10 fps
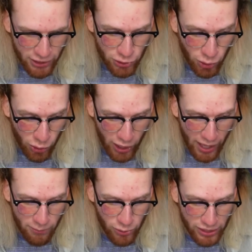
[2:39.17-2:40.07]
So
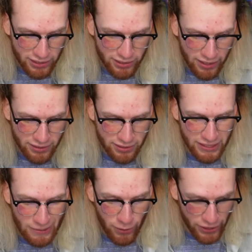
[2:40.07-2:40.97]
I'm really excited to
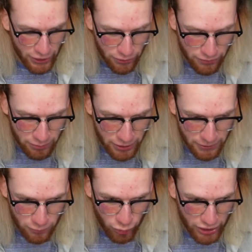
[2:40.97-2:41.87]
see where they go from
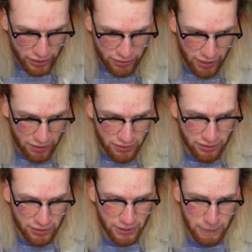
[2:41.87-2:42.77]
here. Really excited to
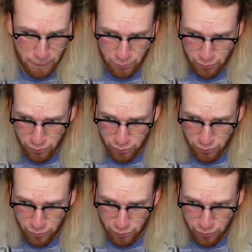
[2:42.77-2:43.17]
see